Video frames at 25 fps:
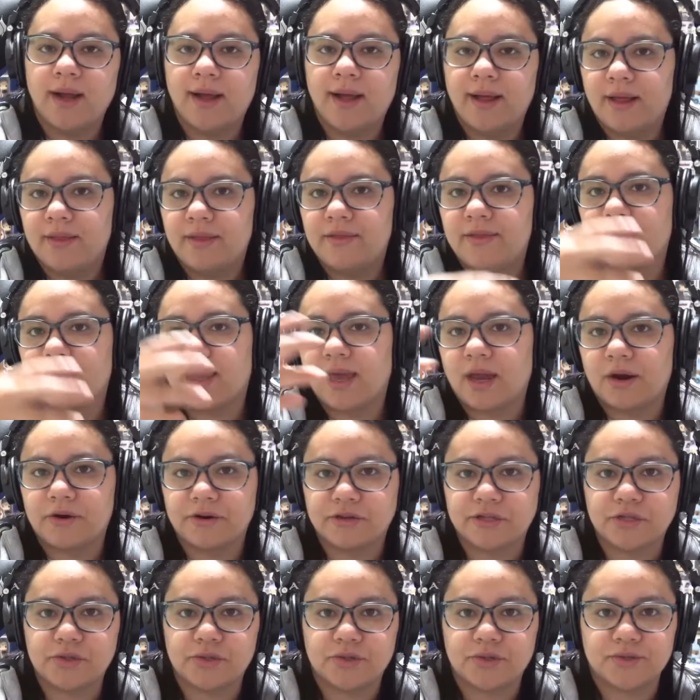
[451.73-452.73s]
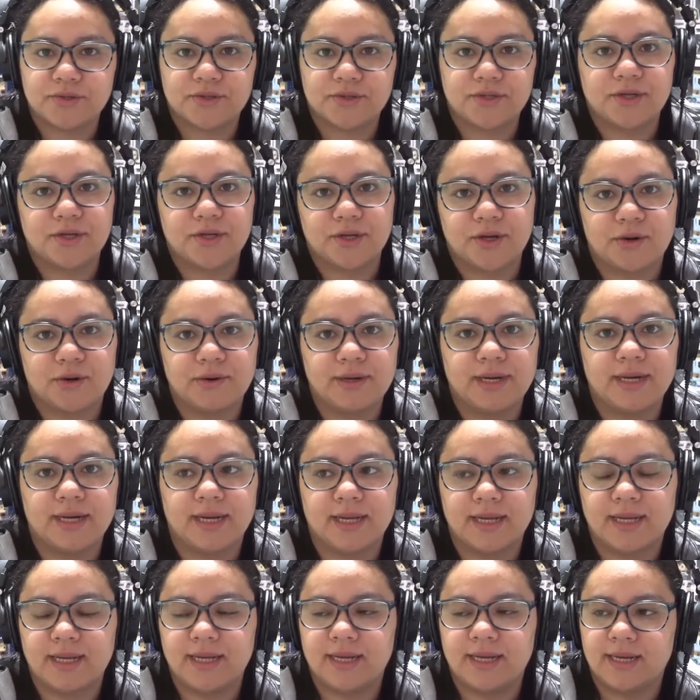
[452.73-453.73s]
the characters, you know,
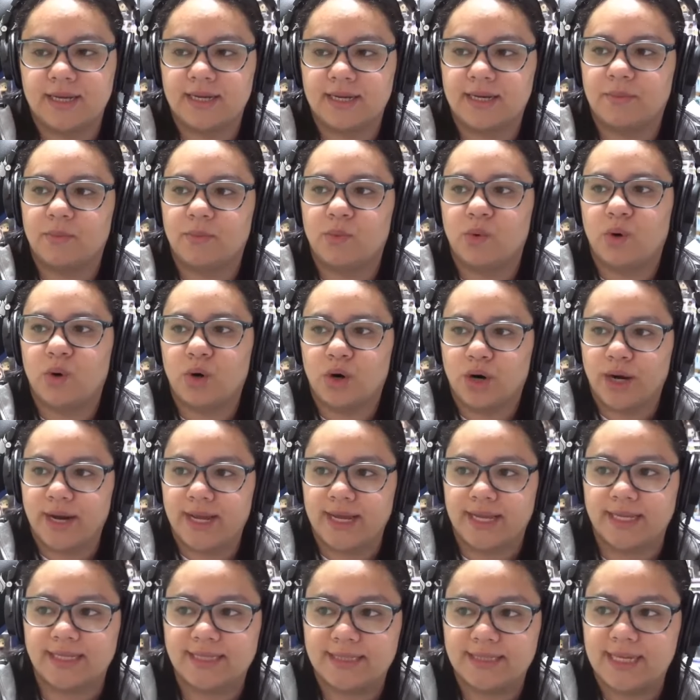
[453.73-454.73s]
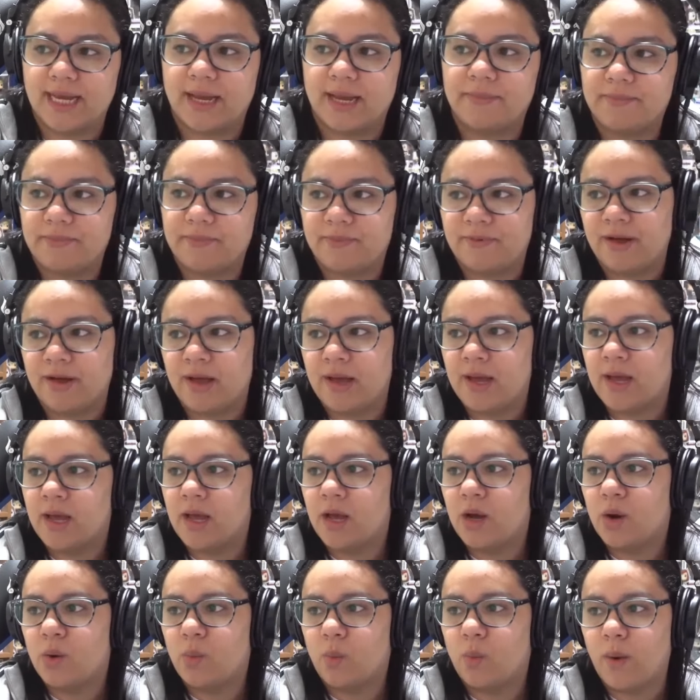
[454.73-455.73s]
in a more in-depth
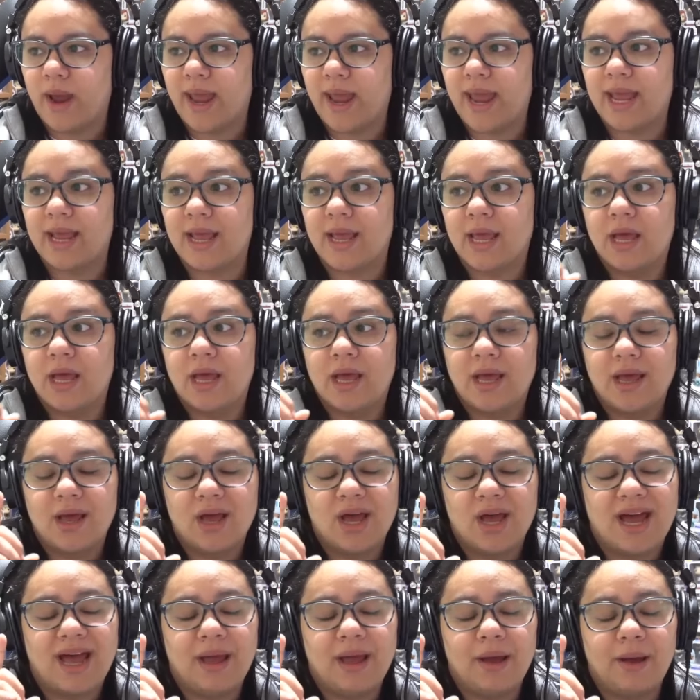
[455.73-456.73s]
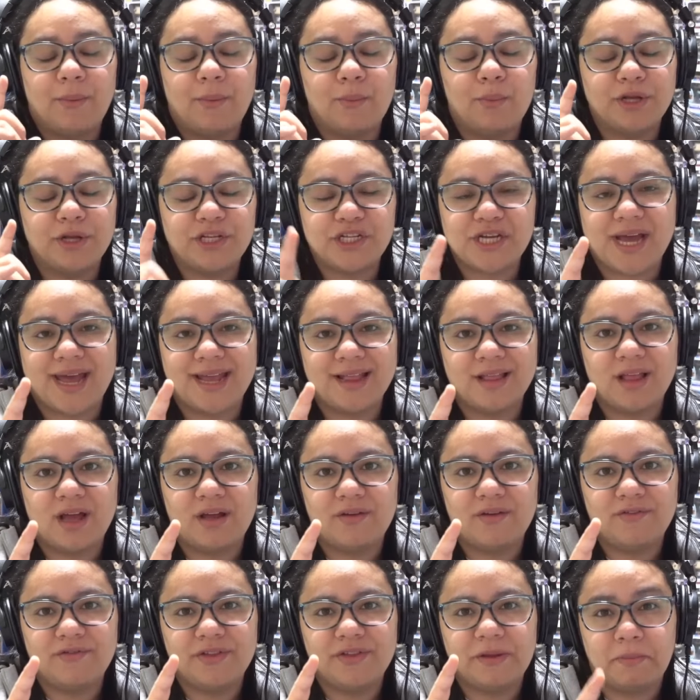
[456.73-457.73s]
way. Which I
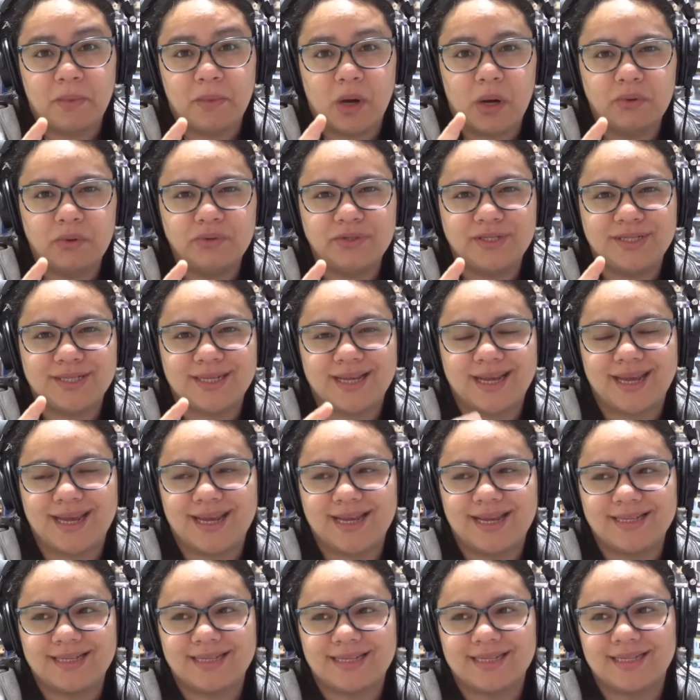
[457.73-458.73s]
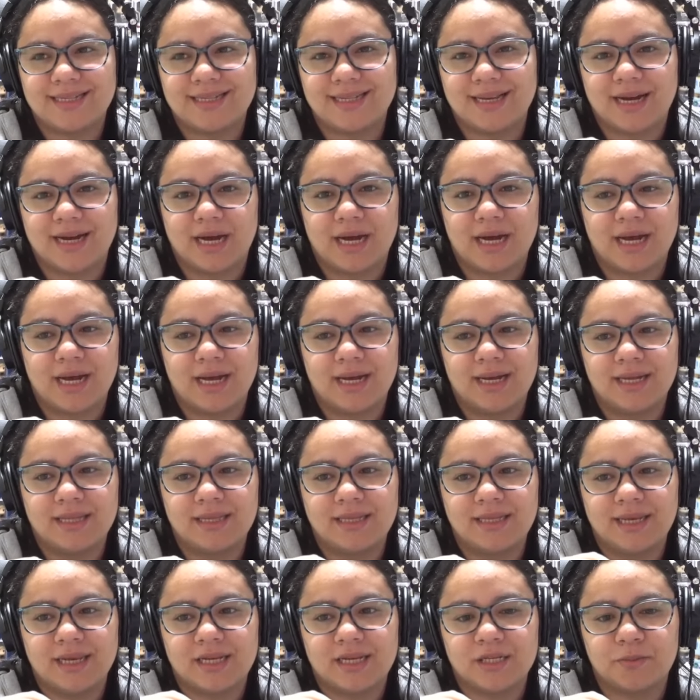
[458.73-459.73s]
love the most is
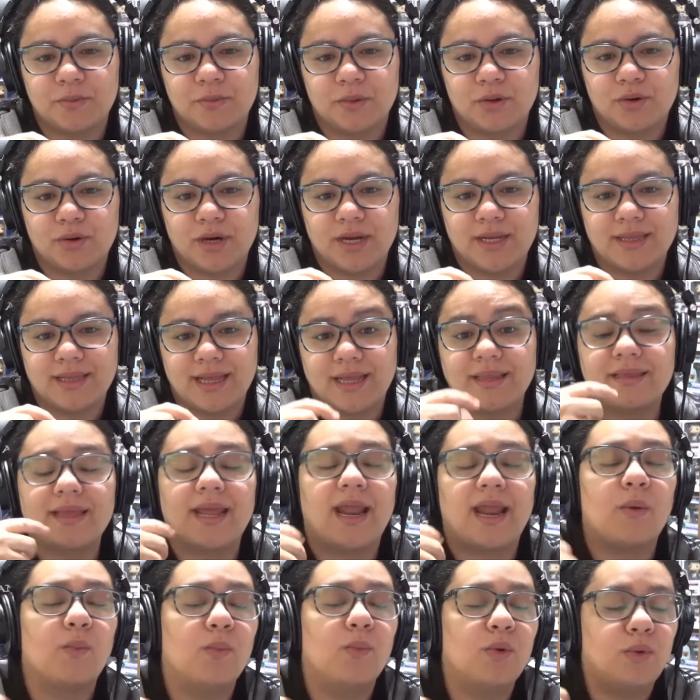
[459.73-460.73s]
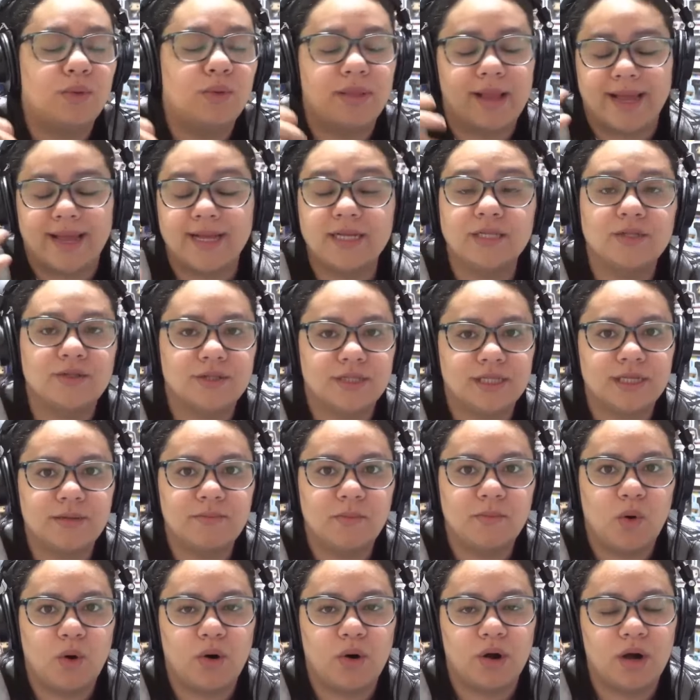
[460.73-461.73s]
that I would like to see
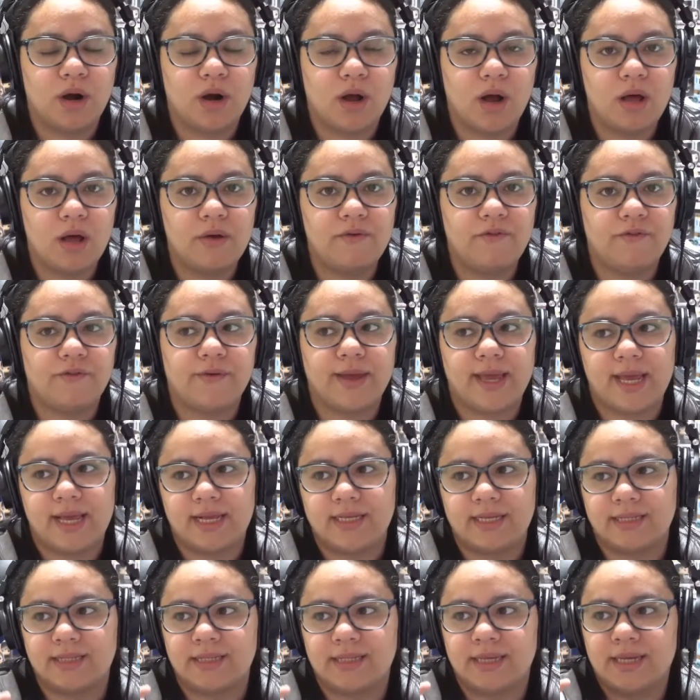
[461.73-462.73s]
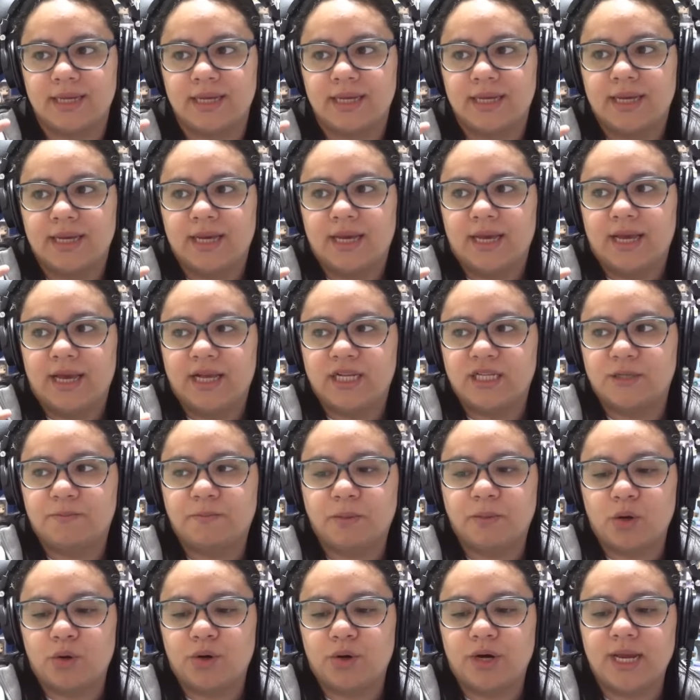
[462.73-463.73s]
more of is
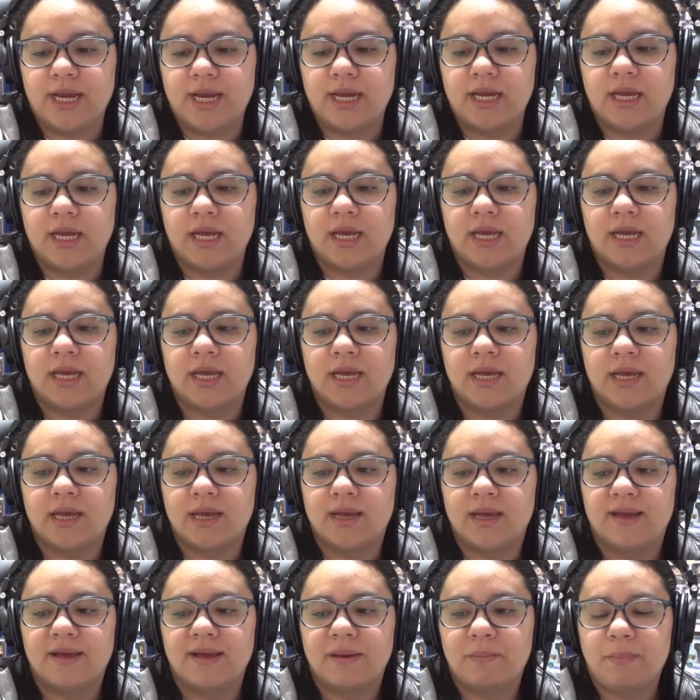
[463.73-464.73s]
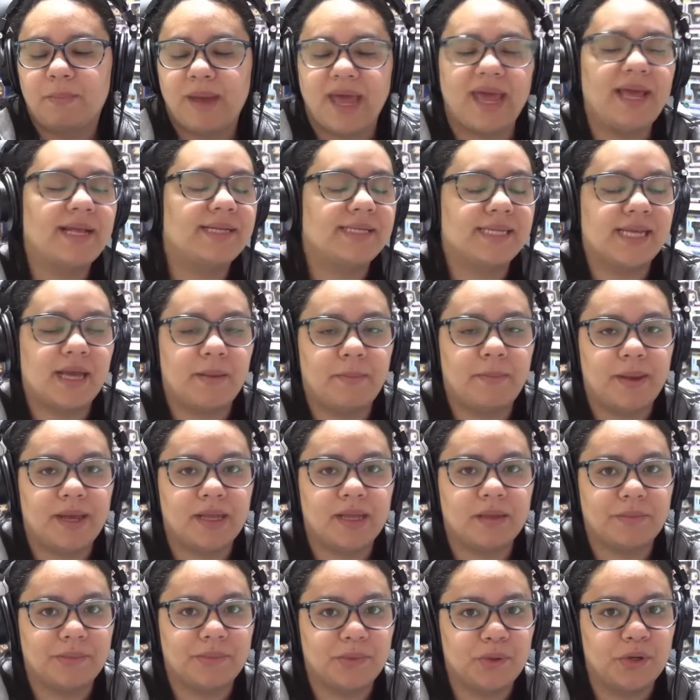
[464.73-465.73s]
exploring Pacey a
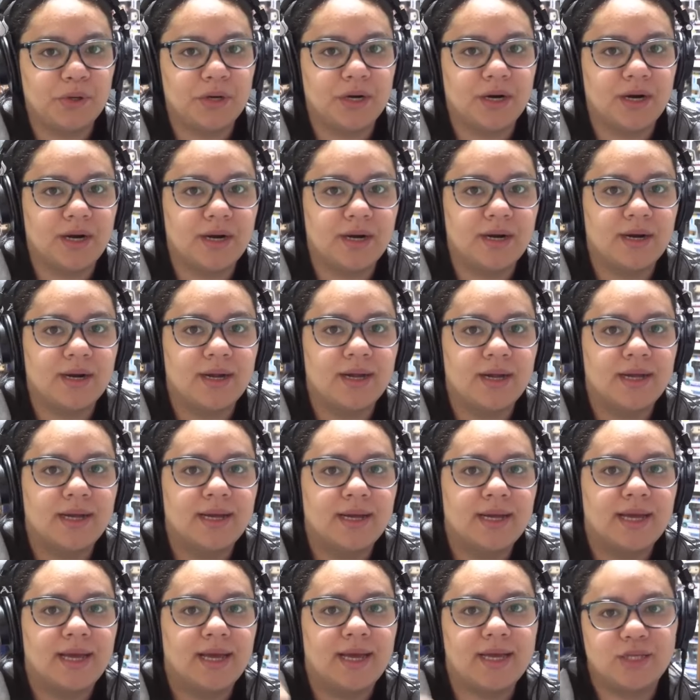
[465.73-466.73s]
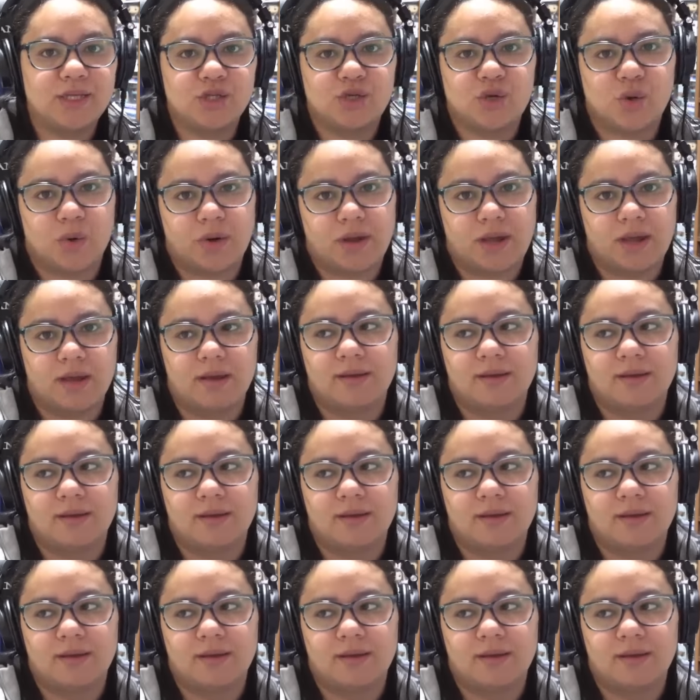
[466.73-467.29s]
bit more and Joey.